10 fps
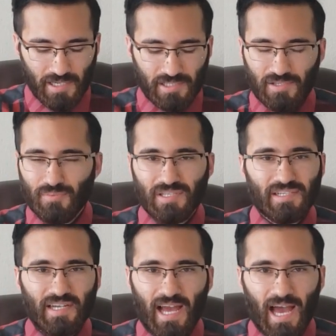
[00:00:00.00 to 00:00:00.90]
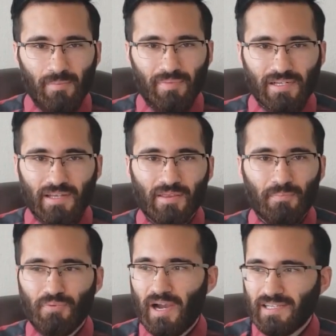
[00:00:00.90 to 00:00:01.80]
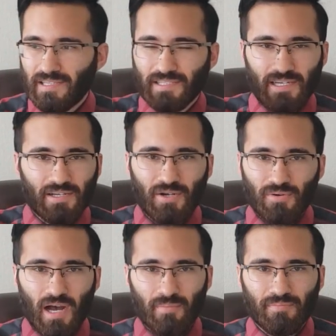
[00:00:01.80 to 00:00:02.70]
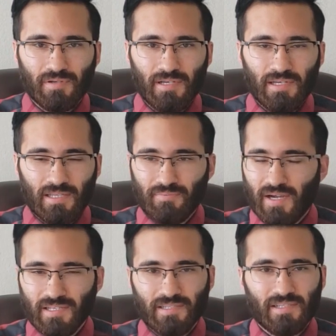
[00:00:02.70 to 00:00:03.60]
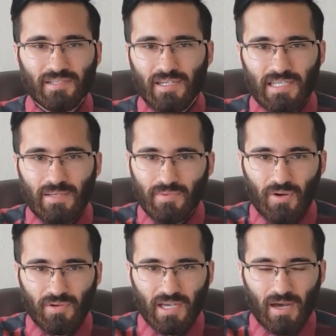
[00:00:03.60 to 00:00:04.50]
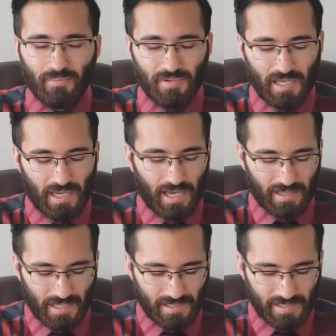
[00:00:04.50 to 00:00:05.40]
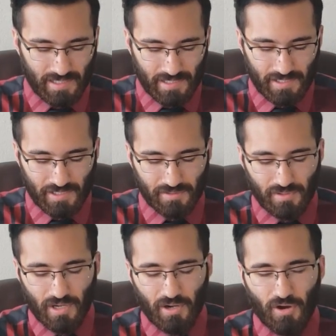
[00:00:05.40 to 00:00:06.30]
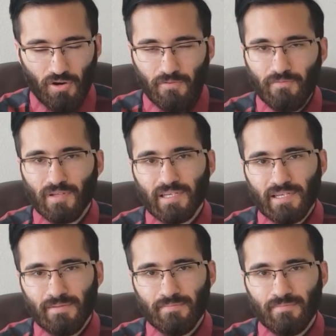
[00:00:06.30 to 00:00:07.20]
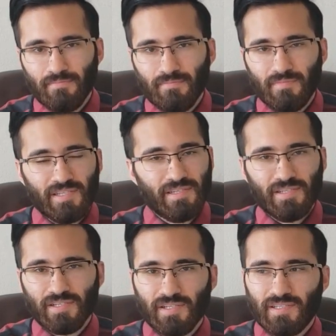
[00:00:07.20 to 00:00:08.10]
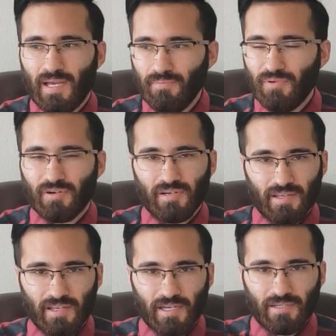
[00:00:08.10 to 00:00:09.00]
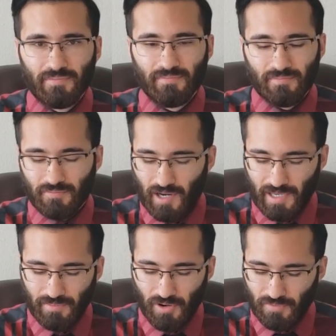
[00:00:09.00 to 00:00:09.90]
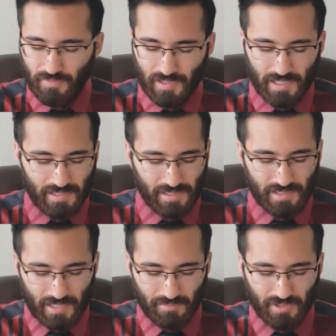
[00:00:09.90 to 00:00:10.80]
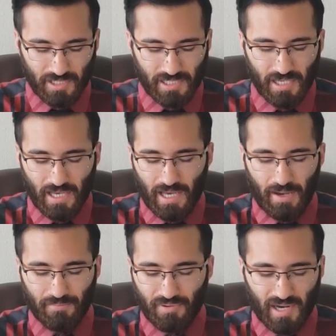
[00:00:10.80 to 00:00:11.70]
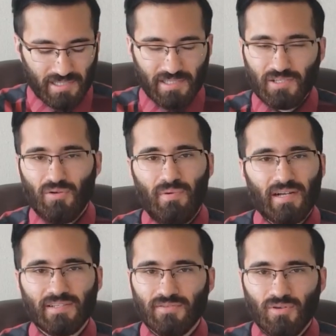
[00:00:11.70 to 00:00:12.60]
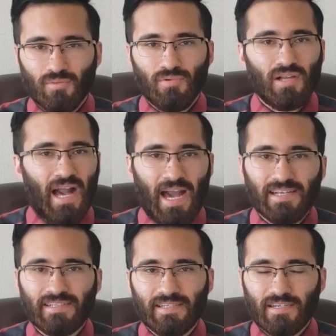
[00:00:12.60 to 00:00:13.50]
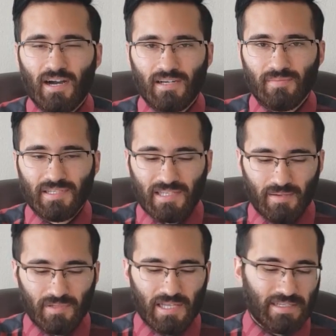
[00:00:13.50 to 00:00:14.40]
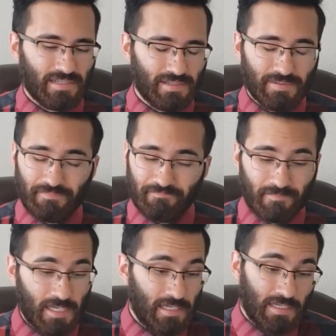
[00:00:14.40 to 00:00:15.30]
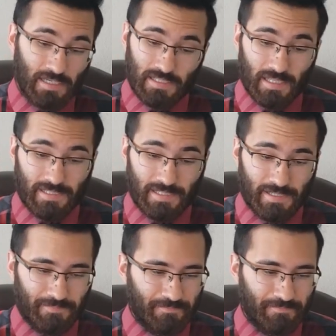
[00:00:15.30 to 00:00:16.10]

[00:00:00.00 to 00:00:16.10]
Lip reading: So what's going to happen? The price is going to go up. The price is just going to keep going up. And that's the issue. Hopefully, this is just a temporary thing, right? Hopefully it's just temporary and prices go back to normal as the economy stabilizes. Let's see.